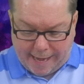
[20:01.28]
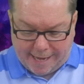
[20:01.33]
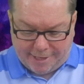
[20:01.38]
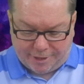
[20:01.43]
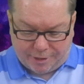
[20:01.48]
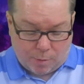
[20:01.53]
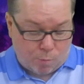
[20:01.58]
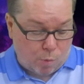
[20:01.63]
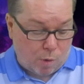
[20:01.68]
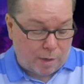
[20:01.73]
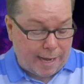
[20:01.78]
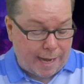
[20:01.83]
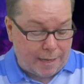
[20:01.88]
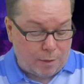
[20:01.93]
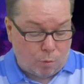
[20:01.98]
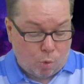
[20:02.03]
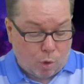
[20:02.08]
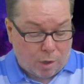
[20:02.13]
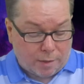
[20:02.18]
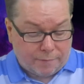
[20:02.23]
asked him what kind
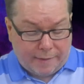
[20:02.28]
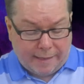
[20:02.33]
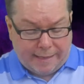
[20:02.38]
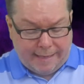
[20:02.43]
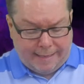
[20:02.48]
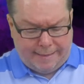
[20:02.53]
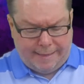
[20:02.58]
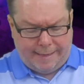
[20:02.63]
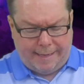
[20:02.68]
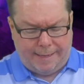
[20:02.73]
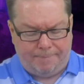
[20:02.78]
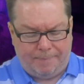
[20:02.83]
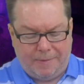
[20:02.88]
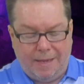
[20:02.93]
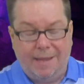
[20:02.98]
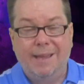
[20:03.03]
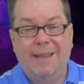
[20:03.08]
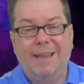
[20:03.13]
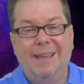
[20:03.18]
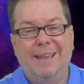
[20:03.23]
of work that he did.
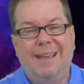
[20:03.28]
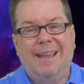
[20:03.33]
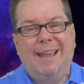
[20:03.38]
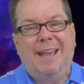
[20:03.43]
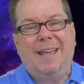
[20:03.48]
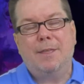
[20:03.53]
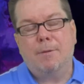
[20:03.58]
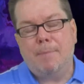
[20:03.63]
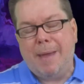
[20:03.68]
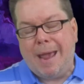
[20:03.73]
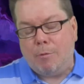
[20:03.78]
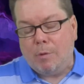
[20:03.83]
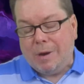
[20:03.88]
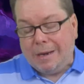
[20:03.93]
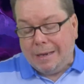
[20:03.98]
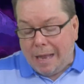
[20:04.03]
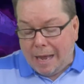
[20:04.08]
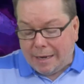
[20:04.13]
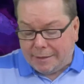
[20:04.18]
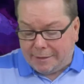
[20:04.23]
the man
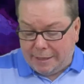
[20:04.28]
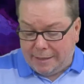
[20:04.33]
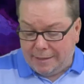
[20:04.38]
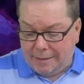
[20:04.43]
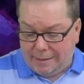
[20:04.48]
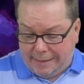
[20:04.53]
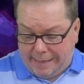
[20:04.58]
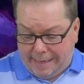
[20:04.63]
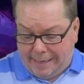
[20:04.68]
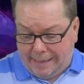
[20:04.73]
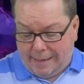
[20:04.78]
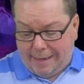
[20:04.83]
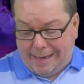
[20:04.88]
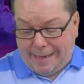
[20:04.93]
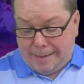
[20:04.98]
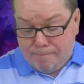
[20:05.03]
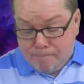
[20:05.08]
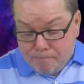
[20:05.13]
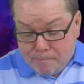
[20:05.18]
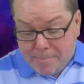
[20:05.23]
reluctantly
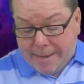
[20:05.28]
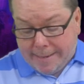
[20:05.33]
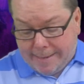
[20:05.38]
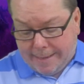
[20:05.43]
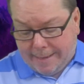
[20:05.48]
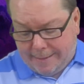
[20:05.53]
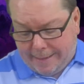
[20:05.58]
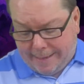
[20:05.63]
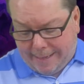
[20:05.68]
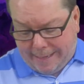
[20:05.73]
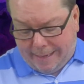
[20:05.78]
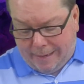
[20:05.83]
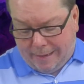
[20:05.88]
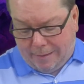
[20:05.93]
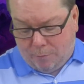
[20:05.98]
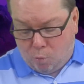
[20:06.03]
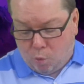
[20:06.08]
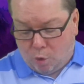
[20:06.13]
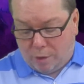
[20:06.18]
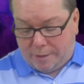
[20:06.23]
admitted that he
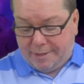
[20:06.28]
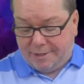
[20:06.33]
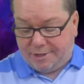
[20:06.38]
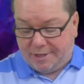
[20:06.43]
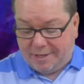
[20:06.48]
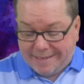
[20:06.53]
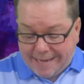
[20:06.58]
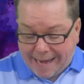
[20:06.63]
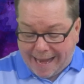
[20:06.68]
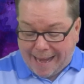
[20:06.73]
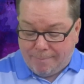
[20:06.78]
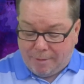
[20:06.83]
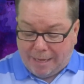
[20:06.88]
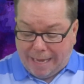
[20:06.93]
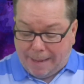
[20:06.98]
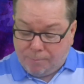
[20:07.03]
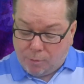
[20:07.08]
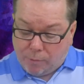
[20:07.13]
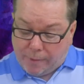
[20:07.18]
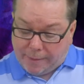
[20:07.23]
worked as a
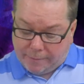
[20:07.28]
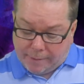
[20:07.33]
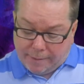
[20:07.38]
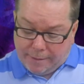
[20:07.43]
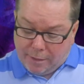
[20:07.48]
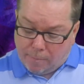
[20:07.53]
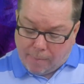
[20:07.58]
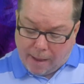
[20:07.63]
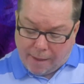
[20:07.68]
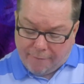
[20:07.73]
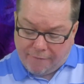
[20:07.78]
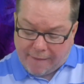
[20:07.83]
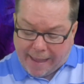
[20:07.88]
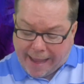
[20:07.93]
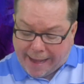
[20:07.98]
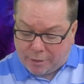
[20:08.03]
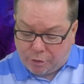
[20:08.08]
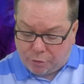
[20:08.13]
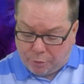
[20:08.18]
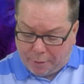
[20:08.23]
timekeeper at the nearby
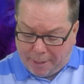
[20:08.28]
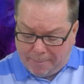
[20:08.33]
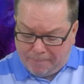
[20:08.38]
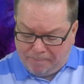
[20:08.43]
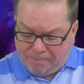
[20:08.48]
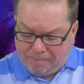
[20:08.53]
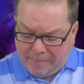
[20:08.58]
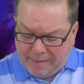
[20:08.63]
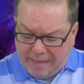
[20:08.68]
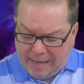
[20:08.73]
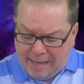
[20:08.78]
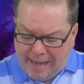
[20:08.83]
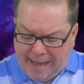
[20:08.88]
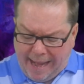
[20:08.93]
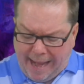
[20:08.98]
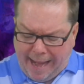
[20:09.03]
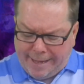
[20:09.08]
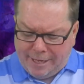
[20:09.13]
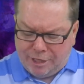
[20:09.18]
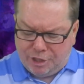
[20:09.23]
factory,
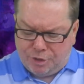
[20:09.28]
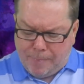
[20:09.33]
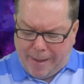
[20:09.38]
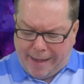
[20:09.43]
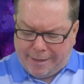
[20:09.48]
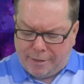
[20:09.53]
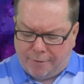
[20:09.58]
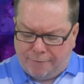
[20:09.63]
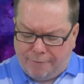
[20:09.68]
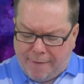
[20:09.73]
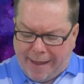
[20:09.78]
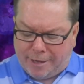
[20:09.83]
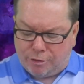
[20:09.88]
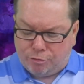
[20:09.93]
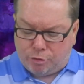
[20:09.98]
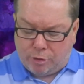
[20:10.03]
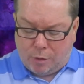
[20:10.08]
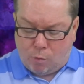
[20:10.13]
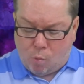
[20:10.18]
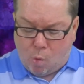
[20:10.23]
and his
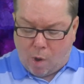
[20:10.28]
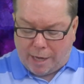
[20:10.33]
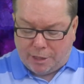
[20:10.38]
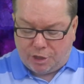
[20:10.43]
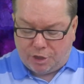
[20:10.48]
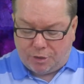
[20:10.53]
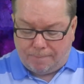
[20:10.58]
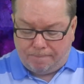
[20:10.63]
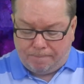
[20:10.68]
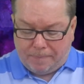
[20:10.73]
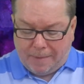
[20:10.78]
manufacturing watch